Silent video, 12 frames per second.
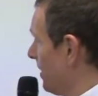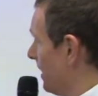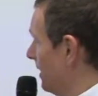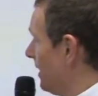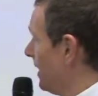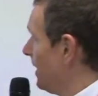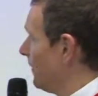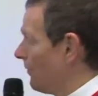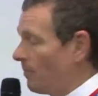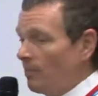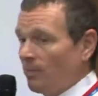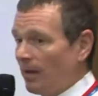but
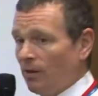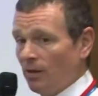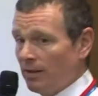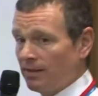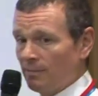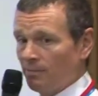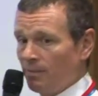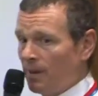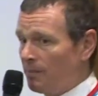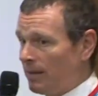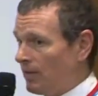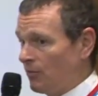clearly, I know there's
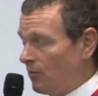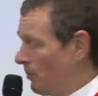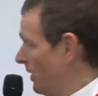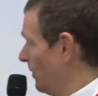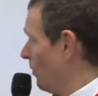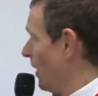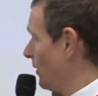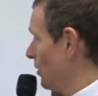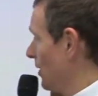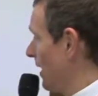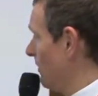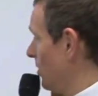people in this room with
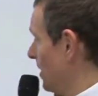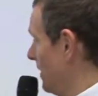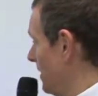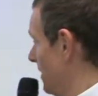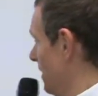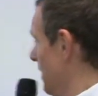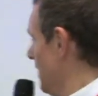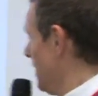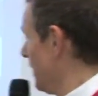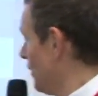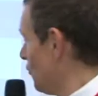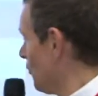wild-type GISTs,
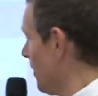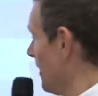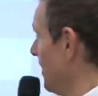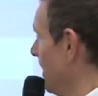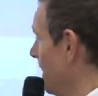this drug,